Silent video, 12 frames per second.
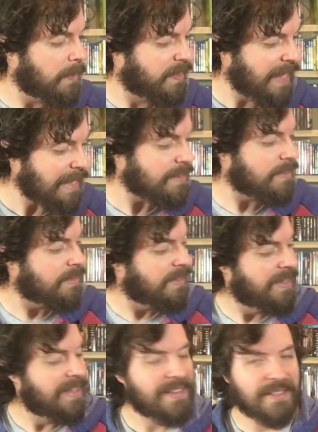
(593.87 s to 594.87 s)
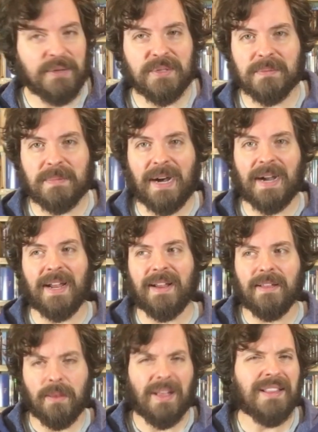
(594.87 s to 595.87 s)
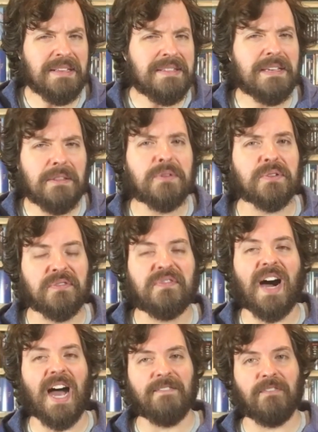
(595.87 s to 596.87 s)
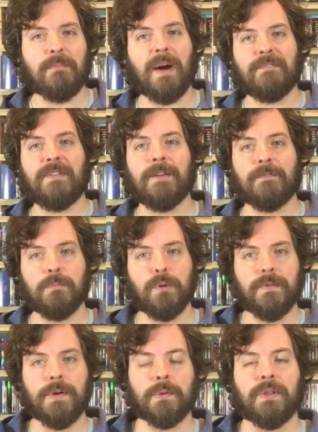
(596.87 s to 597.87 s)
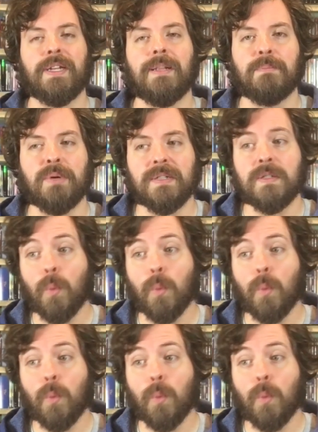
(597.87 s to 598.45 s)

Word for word: But that's those are my let's say those are five of my favorite movie related books.